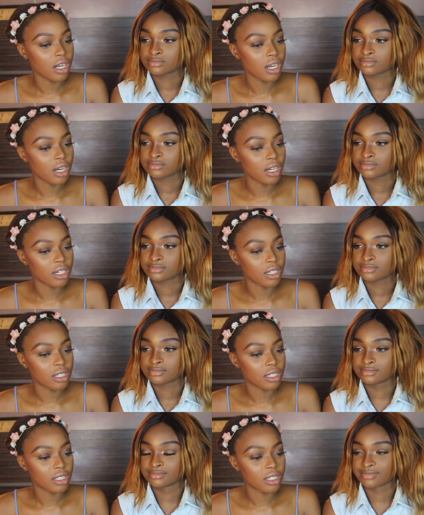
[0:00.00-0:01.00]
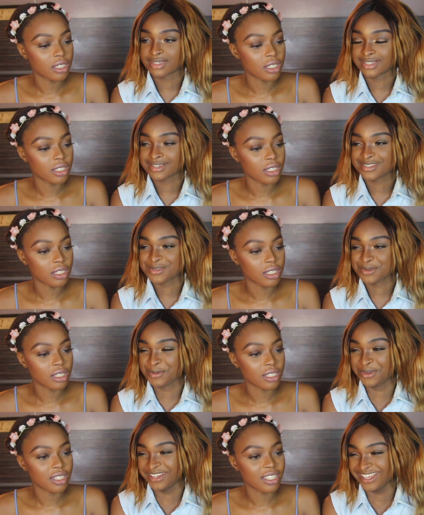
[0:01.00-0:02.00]
Speaker 1: me? Banga soup.
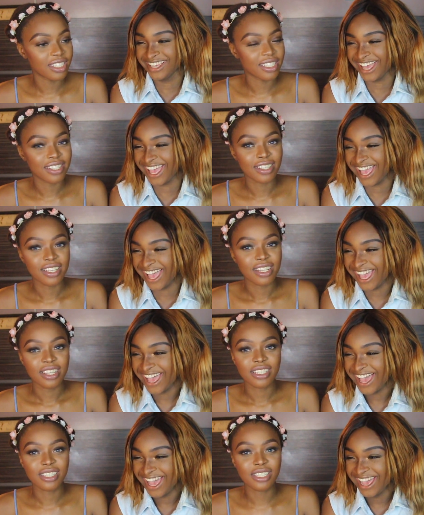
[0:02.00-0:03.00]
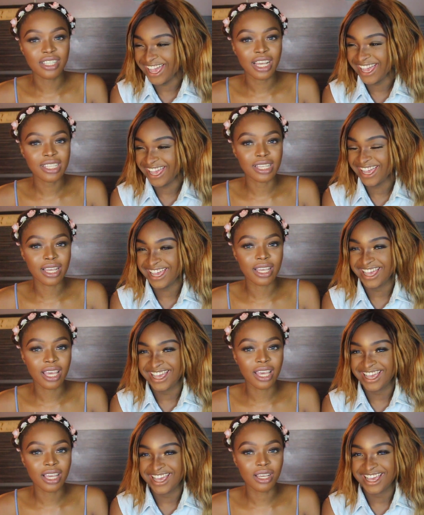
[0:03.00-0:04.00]
She likes like
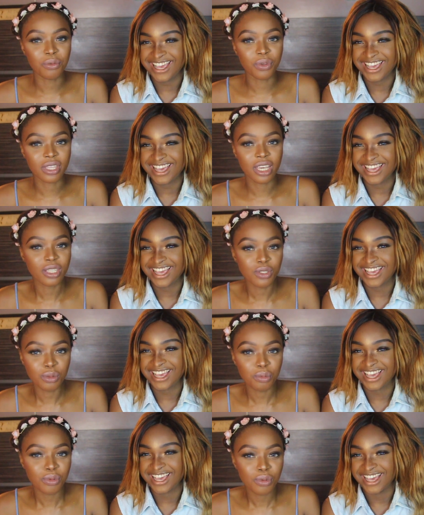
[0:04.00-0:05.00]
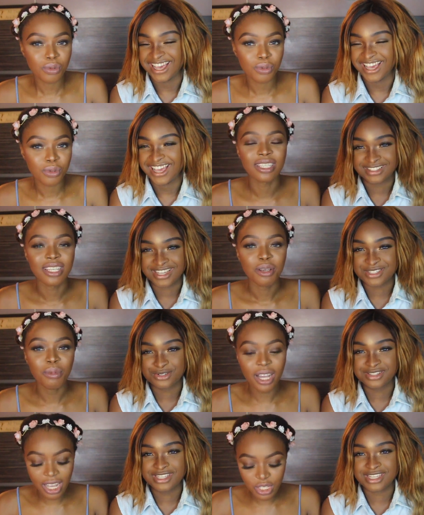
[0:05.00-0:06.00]
egg with ketchup. And
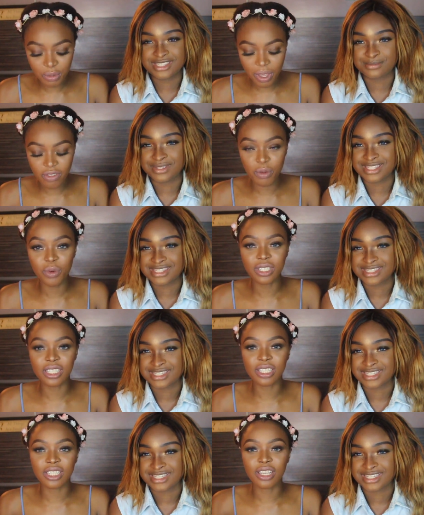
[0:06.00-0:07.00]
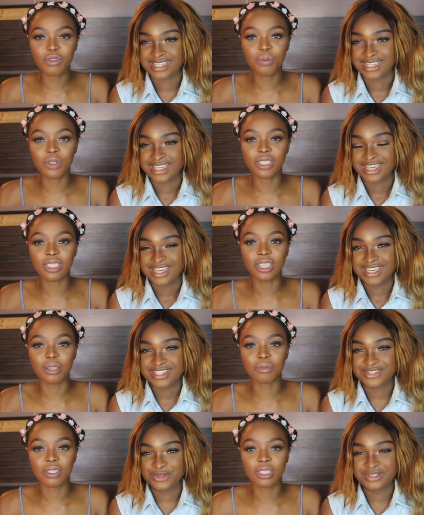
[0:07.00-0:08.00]
Speaker 2: that's what everybody
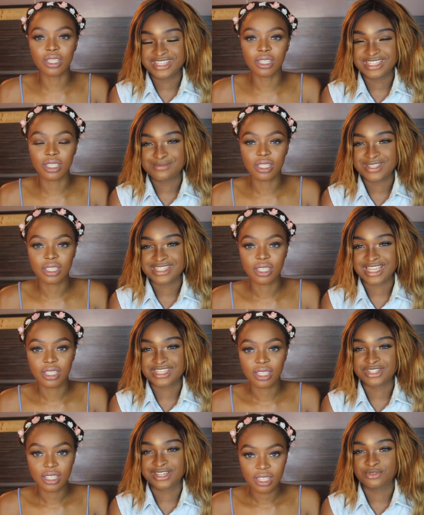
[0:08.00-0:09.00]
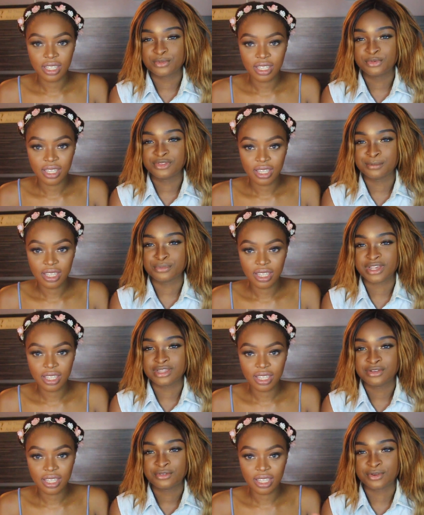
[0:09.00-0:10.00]
she only eats meat. Like, she can remove the
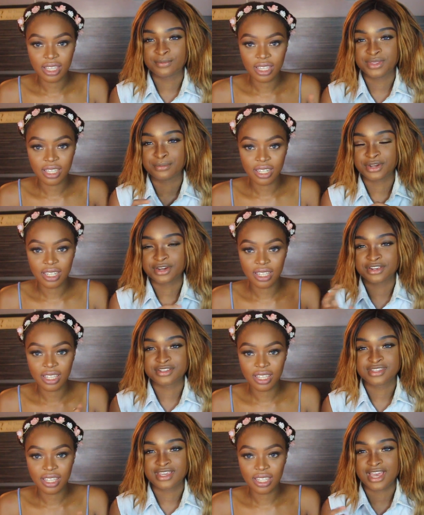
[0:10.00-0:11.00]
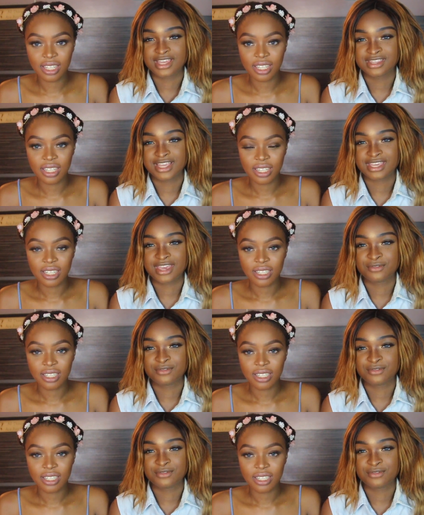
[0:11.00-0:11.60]
bread from the burgers and like